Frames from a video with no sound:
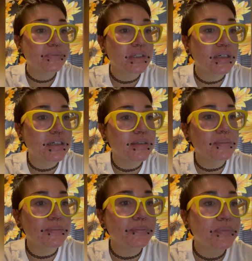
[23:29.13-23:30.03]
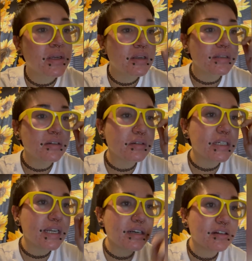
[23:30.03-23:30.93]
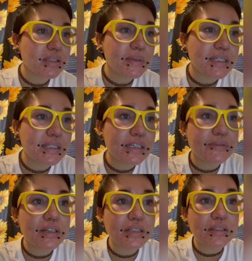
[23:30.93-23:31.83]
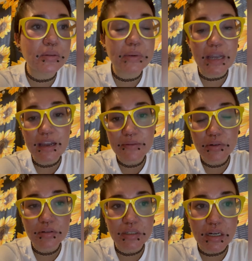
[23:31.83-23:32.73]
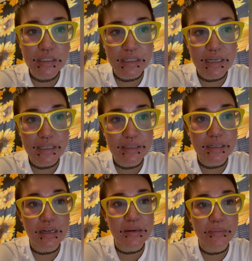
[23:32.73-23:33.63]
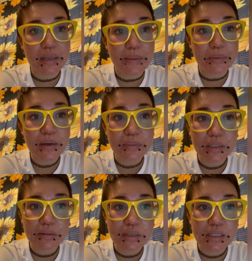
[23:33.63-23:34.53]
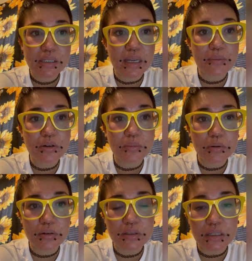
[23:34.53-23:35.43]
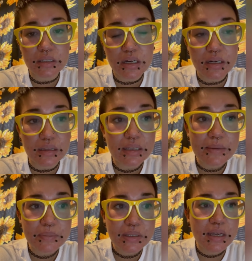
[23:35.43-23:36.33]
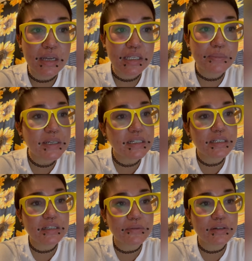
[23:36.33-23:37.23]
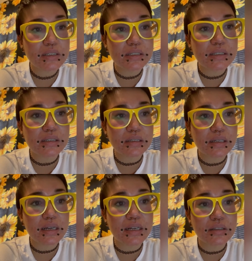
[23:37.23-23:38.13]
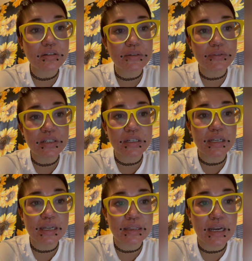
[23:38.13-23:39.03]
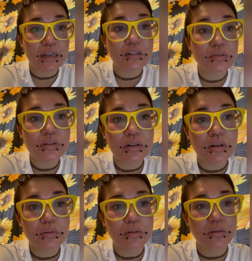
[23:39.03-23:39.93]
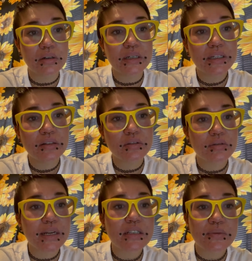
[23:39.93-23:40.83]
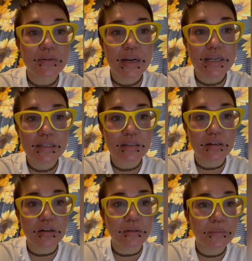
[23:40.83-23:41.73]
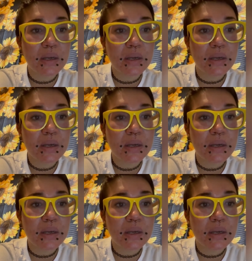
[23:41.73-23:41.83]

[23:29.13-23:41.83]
So genetic or species difference, so behavioral, dogs and cats lap up liquids, chemical burns on the tongue and lips. Species differences is cats are deficient in that gluco or nyltransferase, so